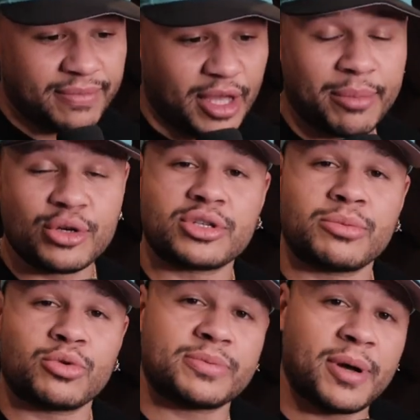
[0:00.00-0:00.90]

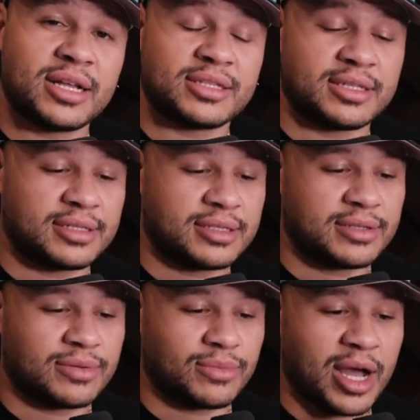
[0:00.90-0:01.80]
emotional responses,
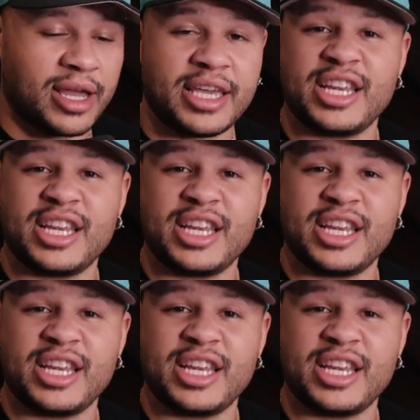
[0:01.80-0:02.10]
right?